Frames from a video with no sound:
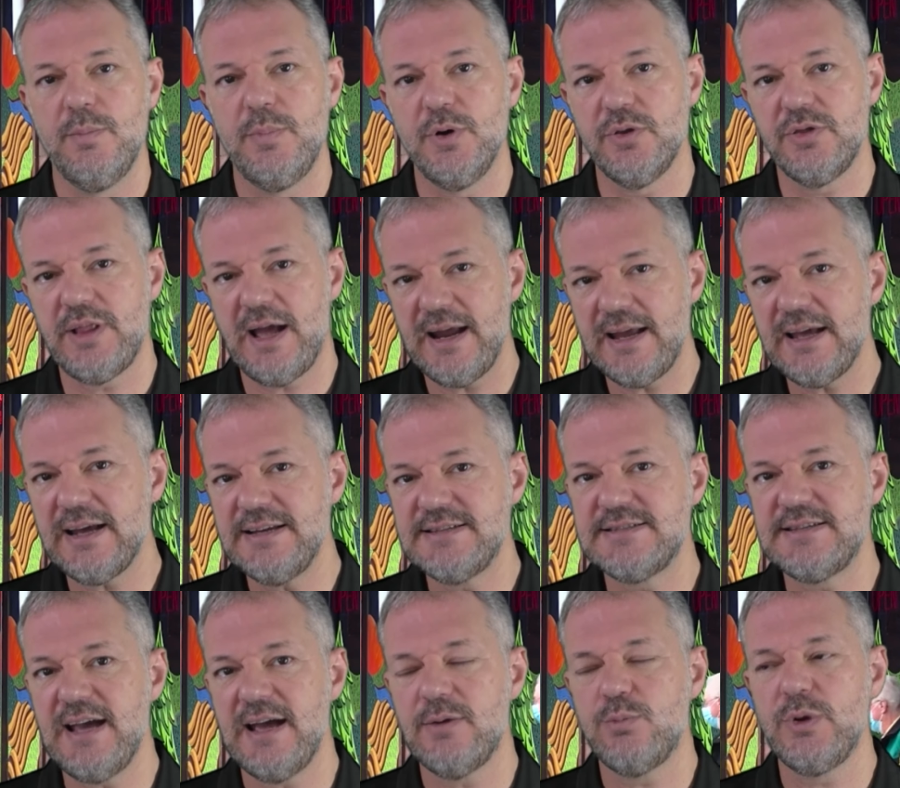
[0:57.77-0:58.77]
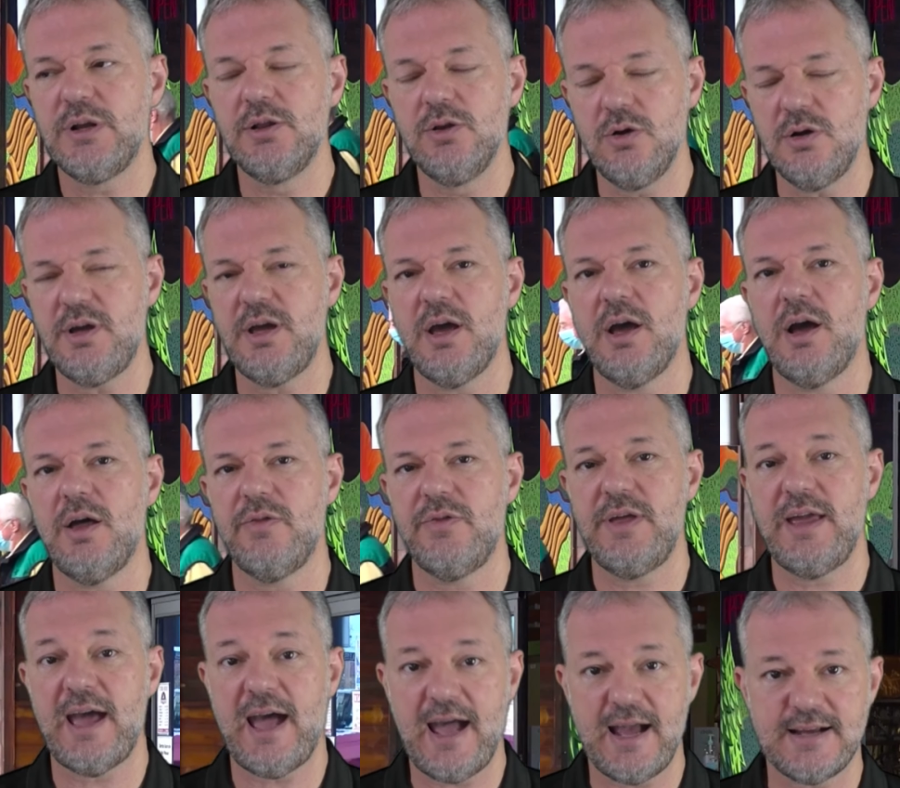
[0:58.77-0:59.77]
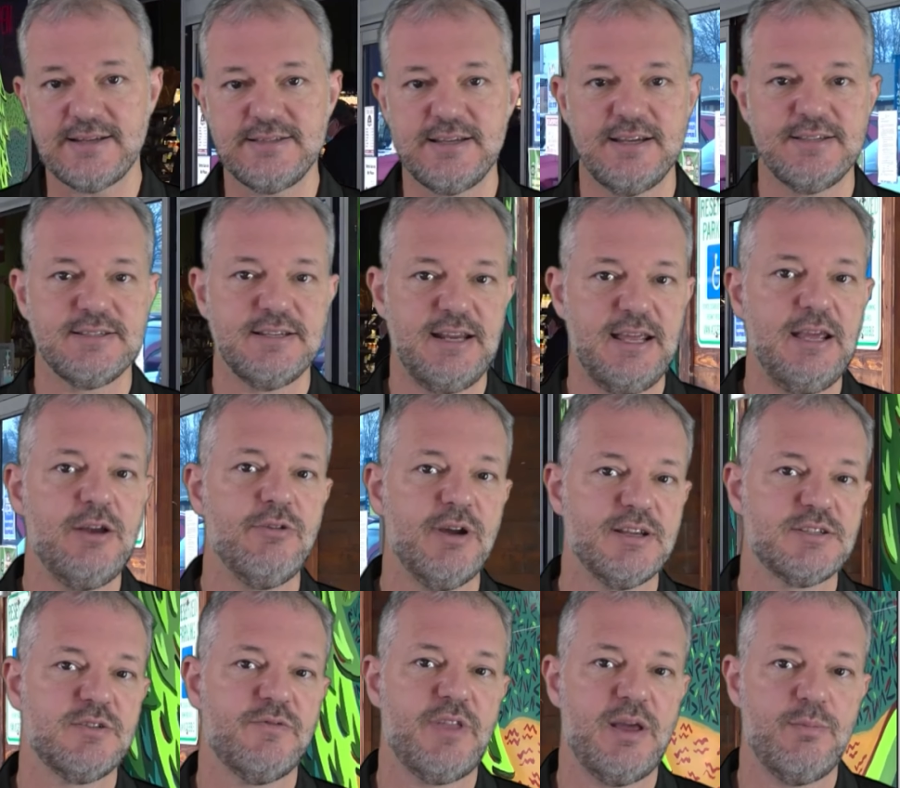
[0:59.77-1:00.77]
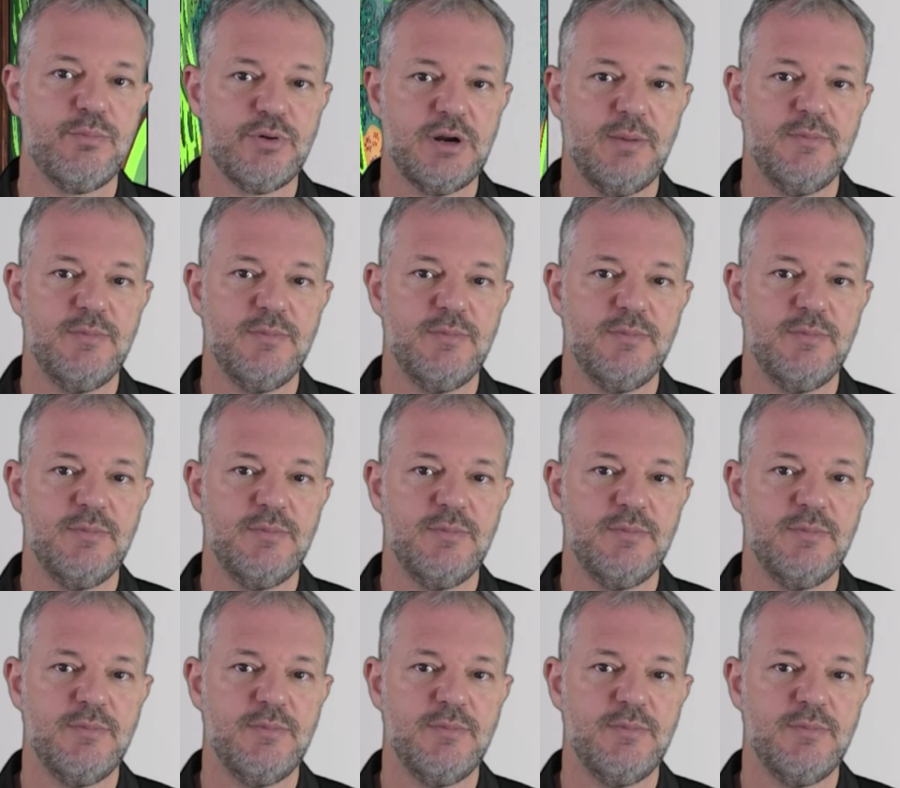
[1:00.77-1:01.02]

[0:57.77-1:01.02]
But like I said, we look at the access and egress of them